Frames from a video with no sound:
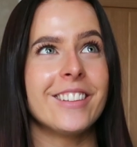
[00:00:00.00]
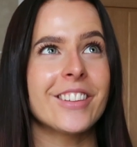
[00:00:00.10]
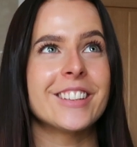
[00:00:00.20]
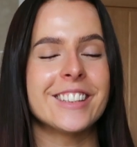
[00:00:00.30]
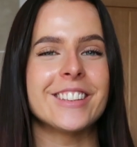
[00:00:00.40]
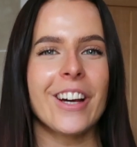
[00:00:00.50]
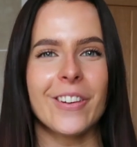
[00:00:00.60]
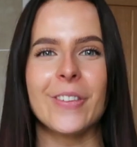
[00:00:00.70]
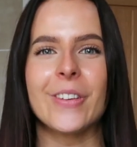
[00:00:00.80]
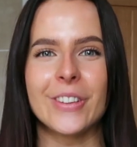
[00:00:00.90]
looks
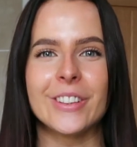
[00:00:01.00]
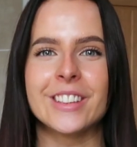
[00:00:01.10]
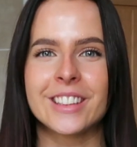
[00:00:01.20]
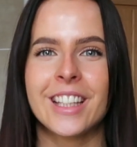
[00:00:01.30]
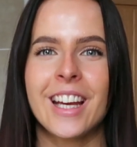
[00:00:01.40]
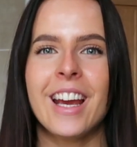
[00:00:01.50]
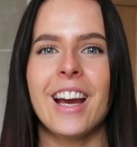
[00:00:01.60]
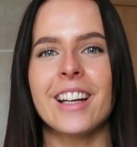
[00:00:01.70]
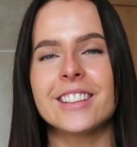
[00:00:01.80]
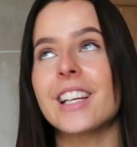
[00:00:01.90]
so good.
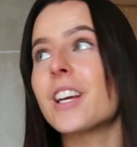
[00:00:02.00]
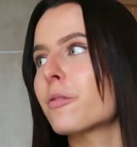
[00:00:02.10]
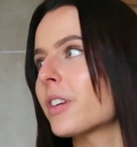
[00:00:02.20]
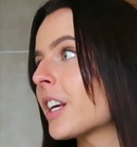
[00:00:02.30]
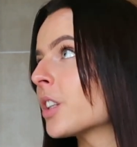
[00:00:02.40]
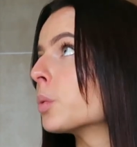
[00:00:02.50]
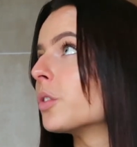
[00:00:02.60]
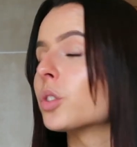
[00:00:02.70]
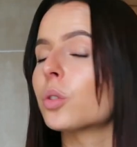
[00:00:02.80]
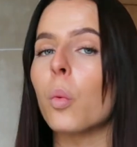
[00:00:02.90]
And I say finished,
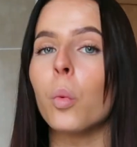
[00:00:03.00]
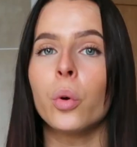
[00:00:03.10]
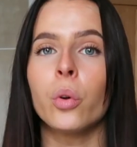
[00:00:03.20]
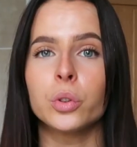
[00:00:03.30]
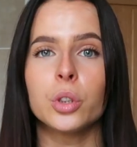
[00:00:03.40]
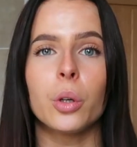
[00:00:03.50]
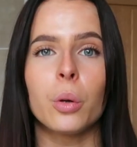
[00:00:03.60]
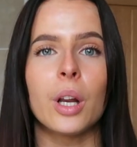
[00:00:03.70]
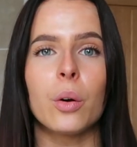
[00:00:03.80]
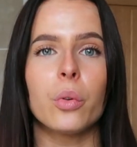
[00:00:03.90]
we've just got one or
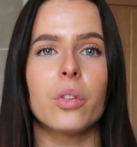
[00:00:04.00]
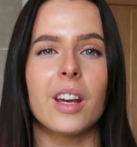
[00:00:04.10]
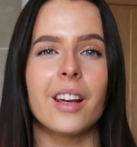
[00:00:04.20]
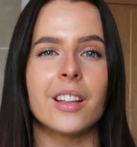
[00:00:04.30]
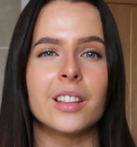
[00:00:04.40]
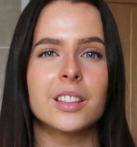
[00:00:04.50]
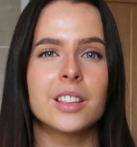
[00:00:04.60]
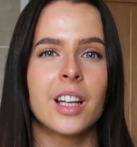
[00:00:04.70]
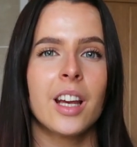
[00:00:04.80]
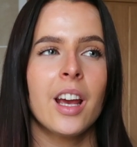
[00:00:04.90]
two little
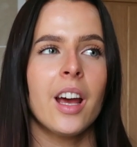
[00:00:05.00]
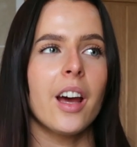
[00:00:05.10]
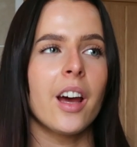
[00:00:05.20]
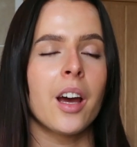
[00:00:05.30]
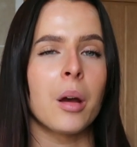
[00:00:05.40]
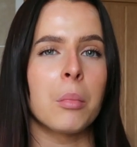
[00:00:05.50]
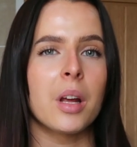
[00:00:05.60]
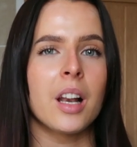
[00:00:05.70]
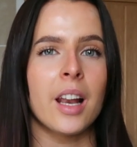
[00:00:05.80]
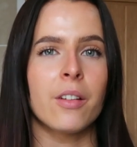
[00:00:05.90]
things
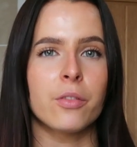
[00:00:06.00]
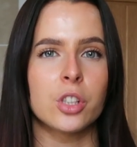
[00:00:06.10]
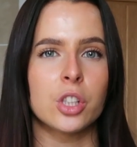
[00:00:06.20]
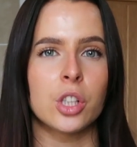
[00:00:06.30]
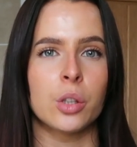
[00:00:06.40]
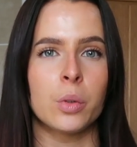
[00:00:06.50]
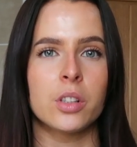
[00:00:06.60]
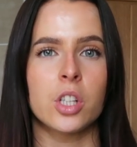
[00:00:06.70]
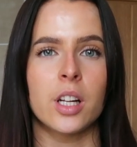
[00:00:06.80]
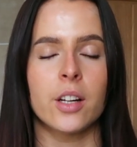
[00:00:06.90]
left to do,
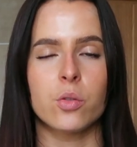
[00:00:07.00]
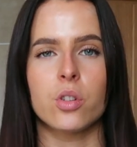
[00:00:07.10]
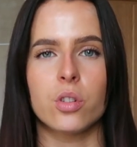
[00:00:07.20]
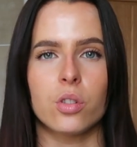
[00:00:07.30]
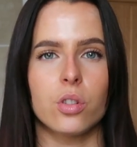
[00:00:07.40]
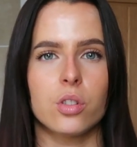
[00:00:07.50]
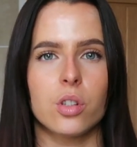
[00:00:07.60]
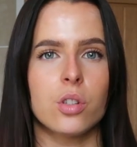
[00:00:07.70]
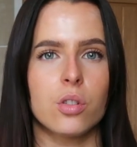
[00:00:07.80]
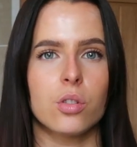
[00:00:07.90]
which the electrician has got to
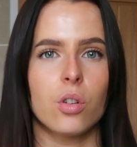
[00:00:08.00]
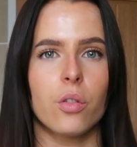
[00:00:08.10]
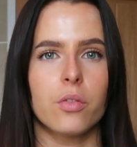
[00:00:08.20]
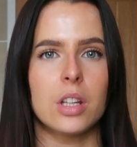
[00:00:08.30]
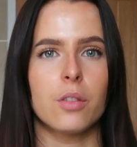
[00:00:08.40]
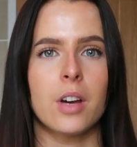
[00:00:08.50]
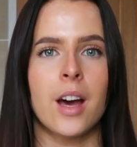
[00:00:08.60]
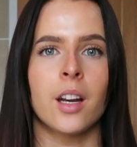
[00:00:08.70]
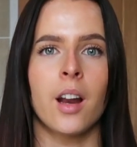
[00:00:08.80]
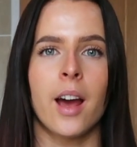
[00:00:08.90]
do. It's just got to fit the
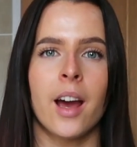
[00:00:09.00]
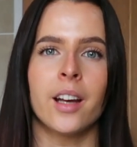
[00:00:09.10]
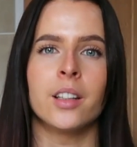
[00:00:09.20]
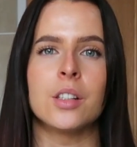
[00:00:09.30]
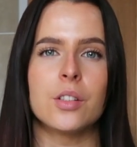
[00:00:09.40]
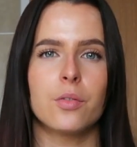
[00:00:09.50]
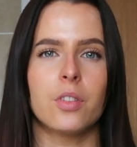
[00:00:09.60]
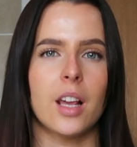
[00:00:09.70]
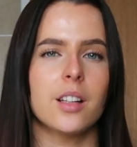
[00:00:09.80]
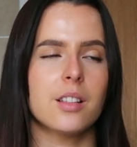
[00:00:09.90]
fan and
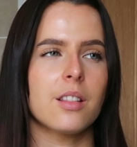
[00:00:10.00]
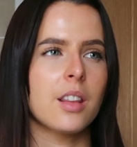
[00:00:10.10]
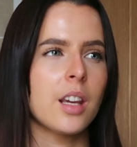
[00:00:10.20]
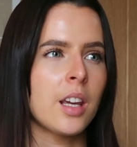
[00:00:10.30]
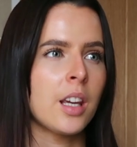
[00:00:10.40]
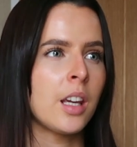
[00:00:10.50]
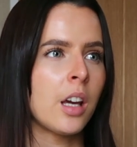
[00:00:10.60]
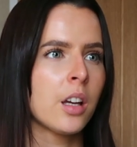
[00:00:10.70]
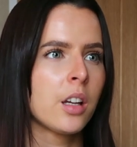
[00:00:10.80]
fit the